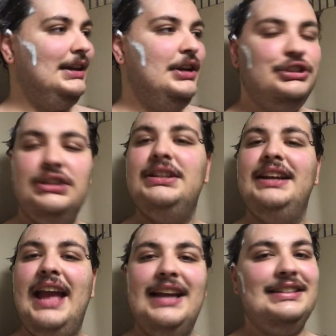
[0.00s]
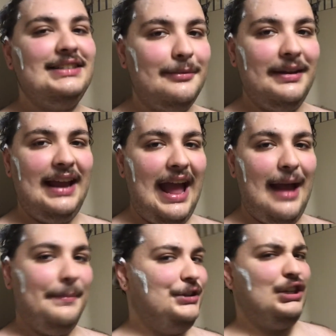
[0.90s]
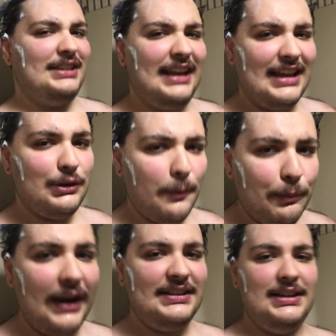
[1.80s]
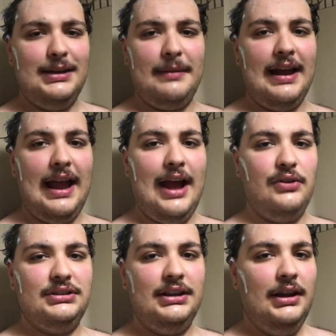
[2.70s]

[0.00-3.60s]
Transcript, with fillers: just in case something happens, just in case someone breaks into my house.